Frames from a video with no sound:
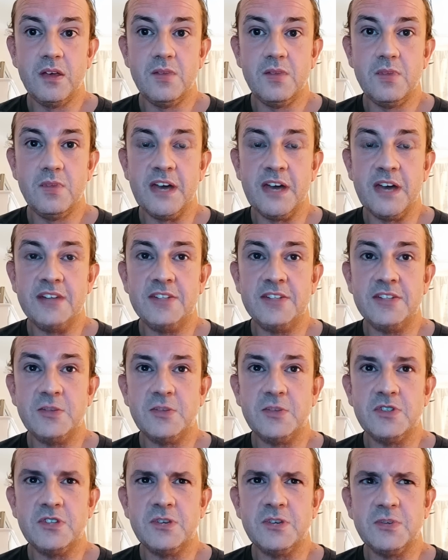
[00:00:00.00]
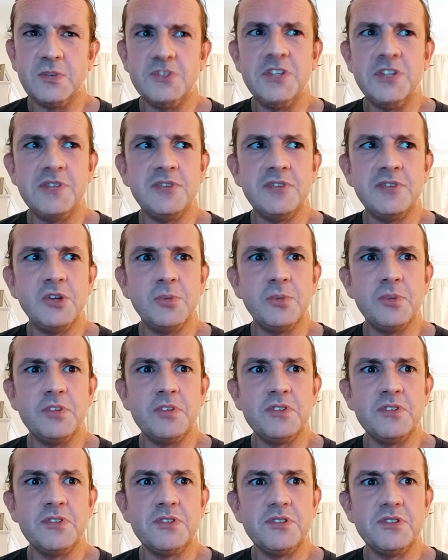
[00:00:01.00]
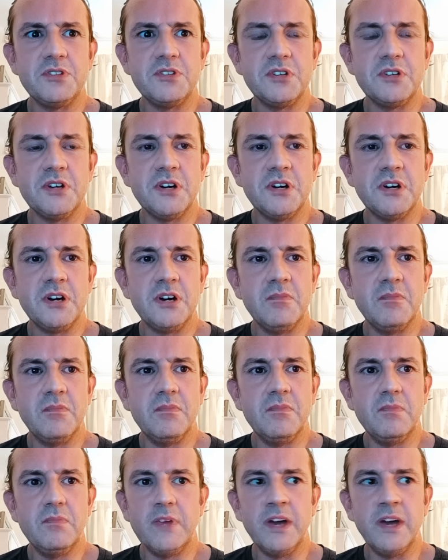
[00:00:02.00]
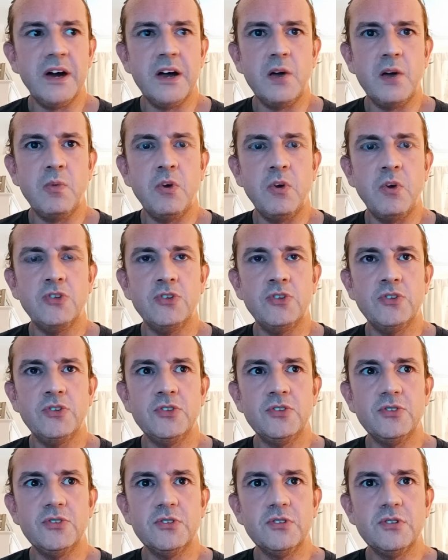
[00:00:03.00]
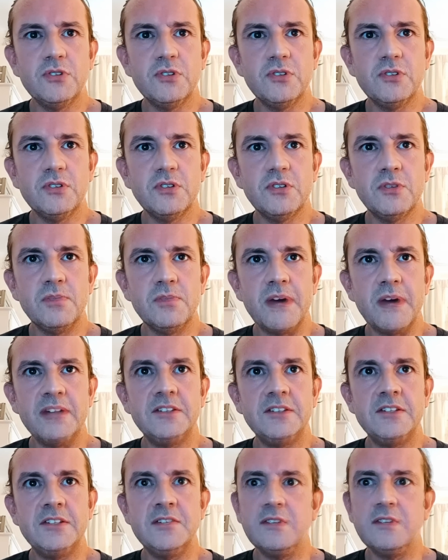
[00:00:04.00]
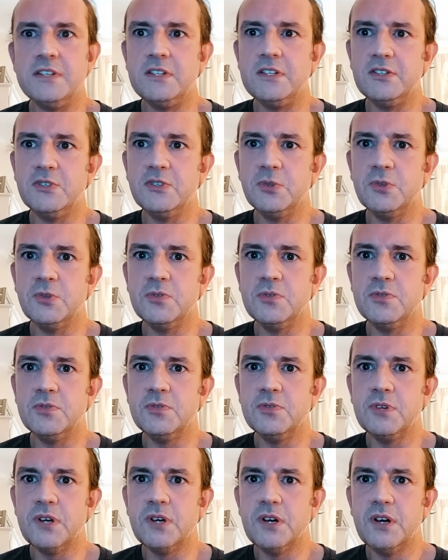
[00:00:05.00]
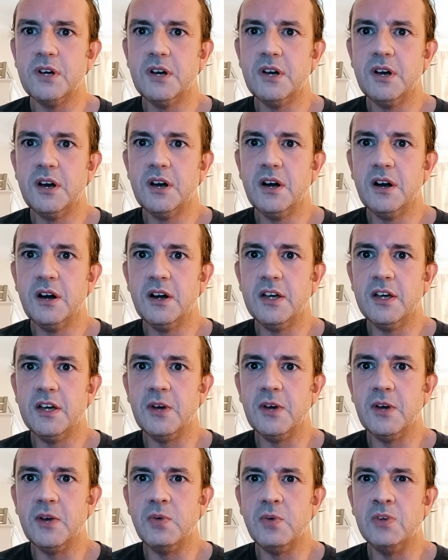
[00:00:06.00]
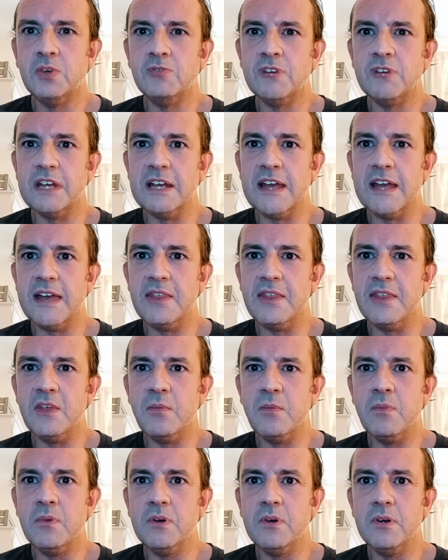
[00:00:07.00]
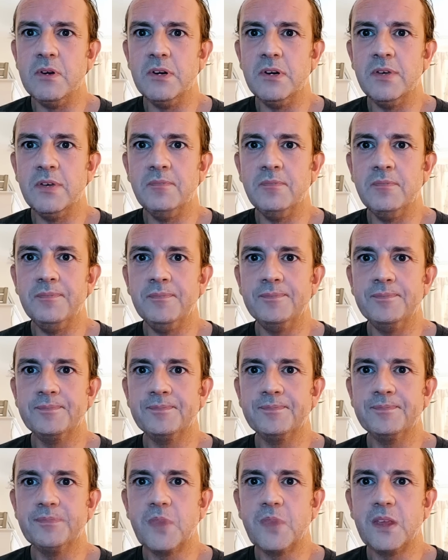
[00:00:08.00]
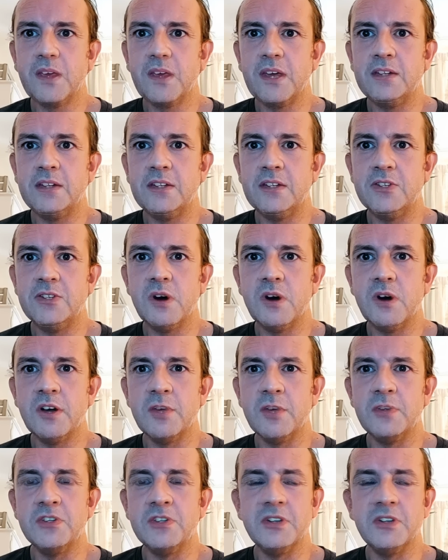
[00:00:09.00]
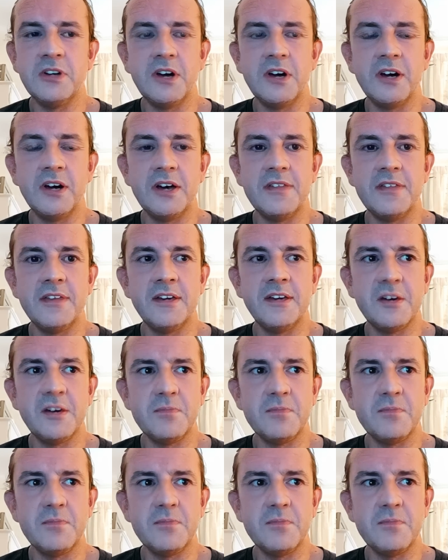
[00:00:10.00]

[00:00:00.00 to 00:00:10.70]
but yes, it was it was difficult. But um, yeah, I, I wasn't combative. I didn't sort of argue. I wouldn't really let them um, get into arguments, and I, I think I